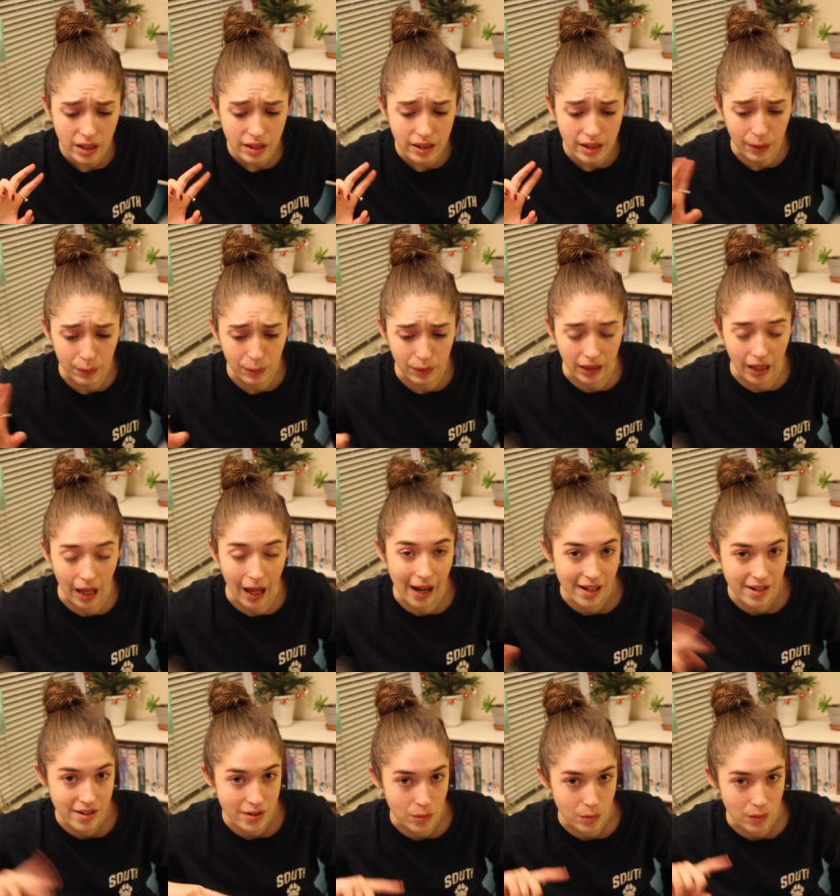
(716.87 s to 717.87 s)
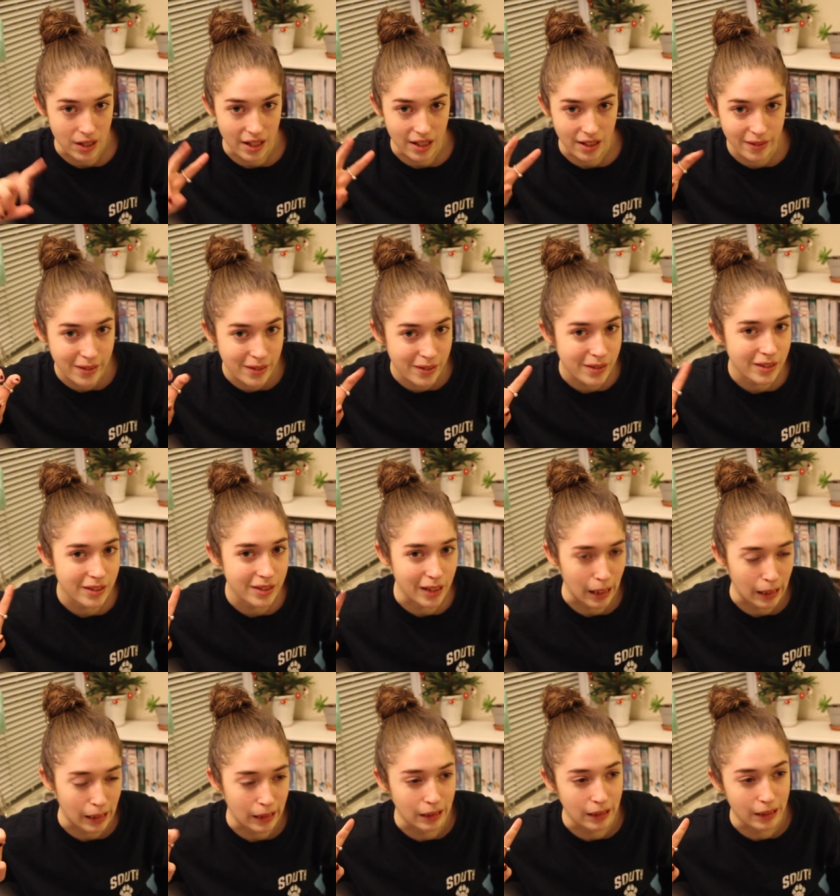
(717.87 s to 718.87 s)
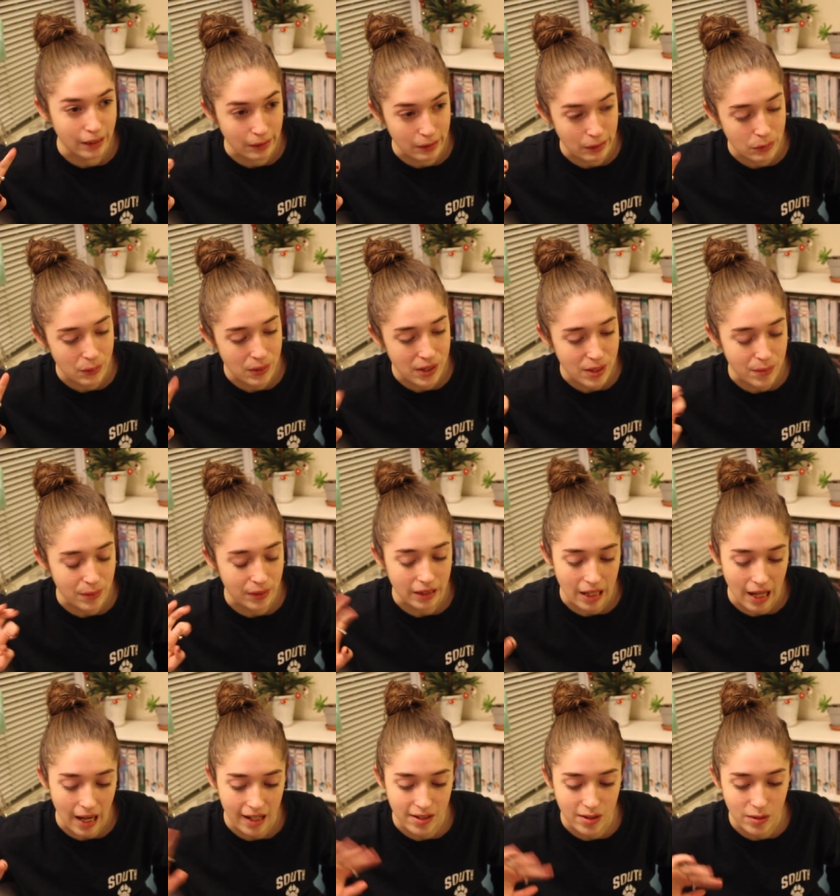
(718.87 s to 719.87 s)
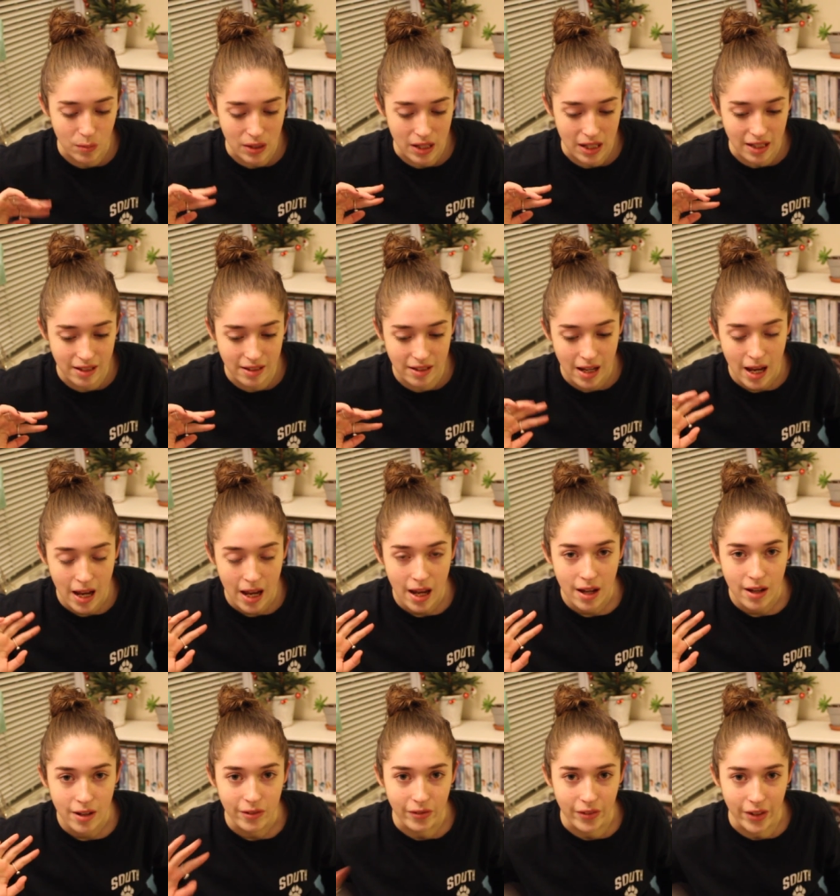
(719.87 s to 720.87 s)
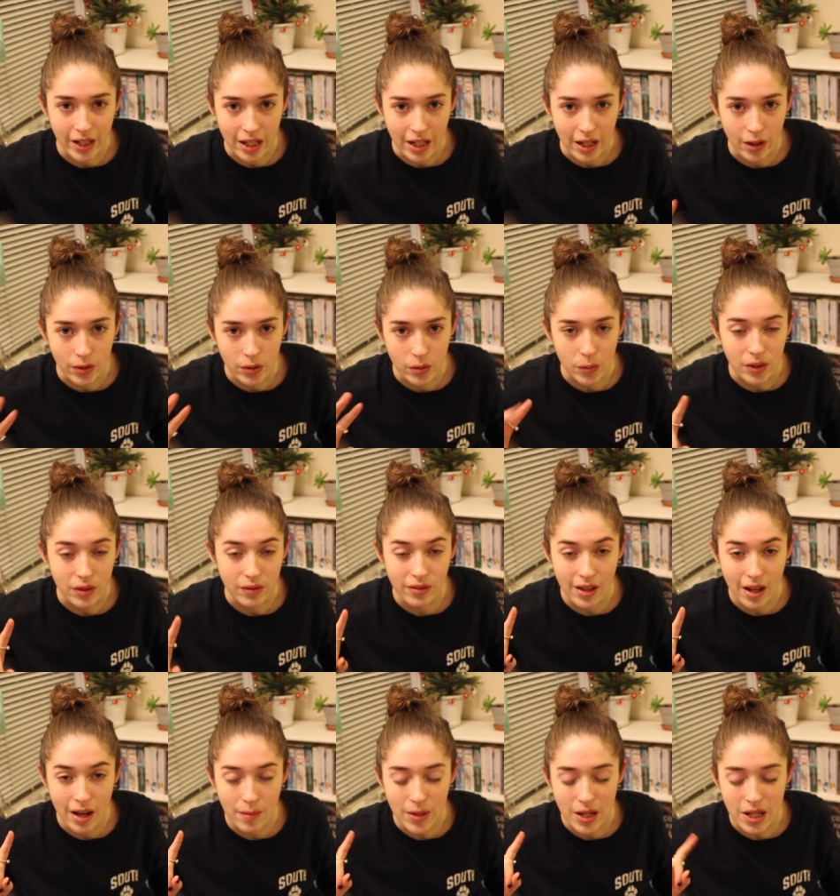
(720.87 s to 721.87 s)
They were last week's, technically this week's, but last week's videos. One of them